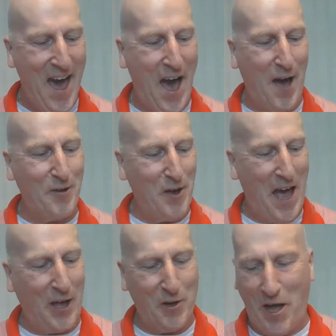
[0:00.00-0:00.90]
how
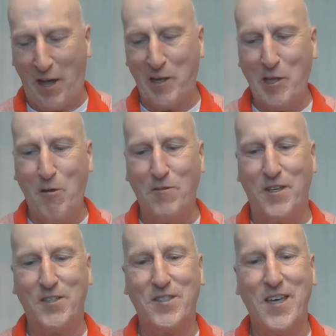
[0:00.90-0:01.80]
to load
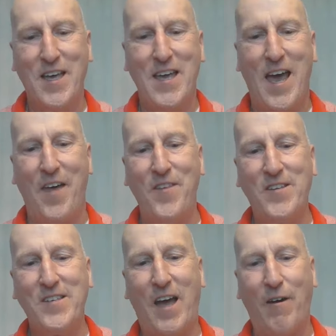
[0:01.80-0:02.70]
this. And
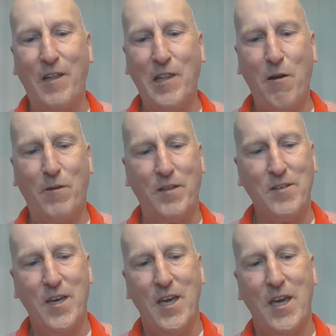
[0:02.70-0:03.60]
this is how you load it.
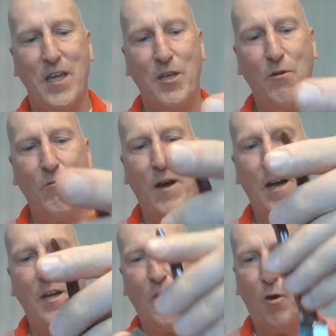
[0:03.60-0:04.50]
You
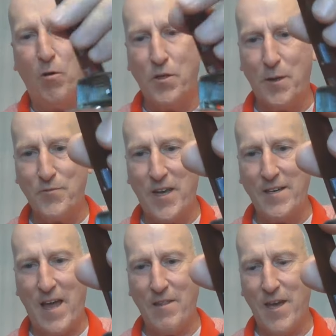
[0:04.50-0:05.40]
hold it upside
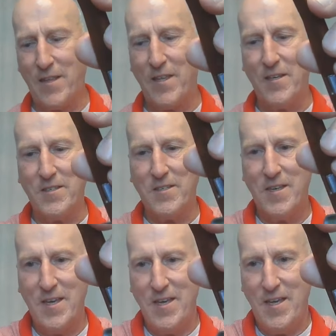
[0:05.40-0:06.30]
down like this,
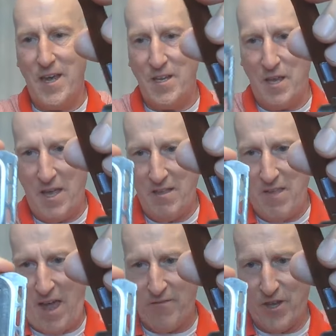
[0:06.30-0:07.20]
and you
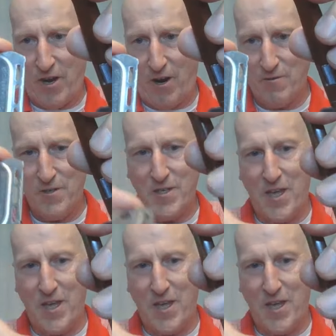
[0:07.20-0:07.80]
have the cartridge